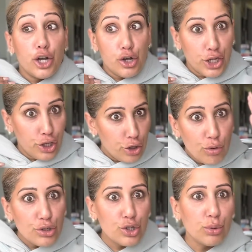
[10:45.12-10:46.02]

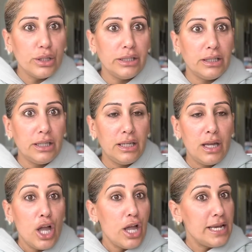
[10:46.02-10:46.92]

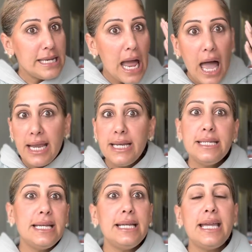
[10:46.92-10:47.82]
usually
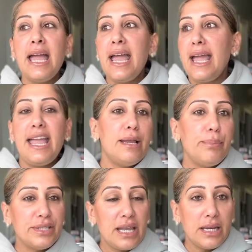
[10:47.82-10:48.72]

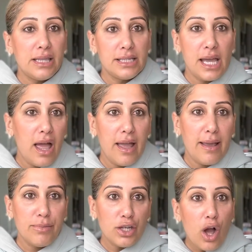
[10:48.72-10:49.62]
98% of the
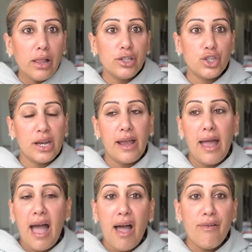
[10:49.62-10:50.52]
time, the knowledge that I
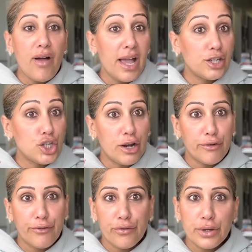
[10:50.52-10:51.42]
have, I share
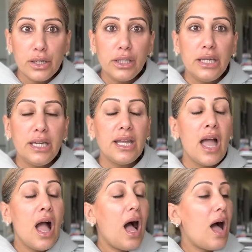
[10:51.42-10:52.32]
freely.
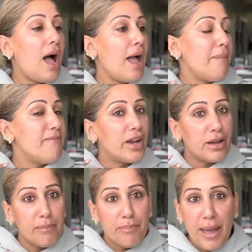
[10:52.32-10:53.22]
I'm
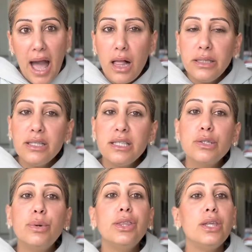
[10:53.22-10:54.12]
very balanced
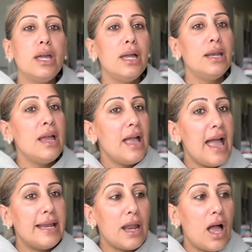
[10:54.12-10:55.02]
with it,
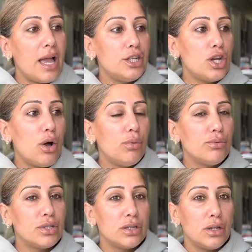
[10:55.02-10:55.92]
and I
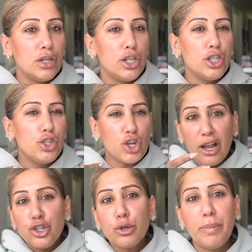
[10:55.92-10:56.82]
don't
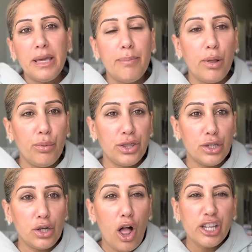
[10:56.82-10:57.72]
judge people with the
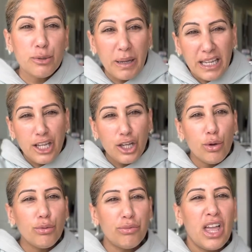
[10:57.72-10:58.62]
knowledge. But you
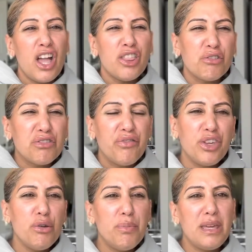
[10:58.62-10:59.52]
know, those
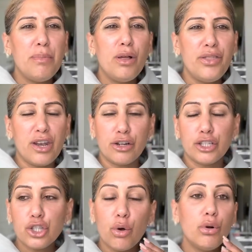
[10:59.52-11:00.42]
few people that are
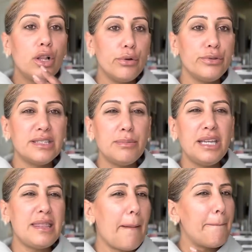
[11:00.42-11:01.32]
so close to me
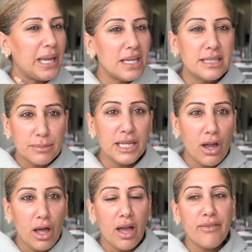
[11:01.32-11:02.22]
that piss me
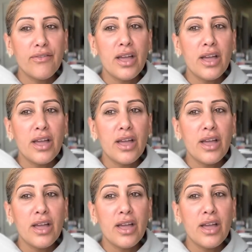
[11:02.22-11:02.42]
off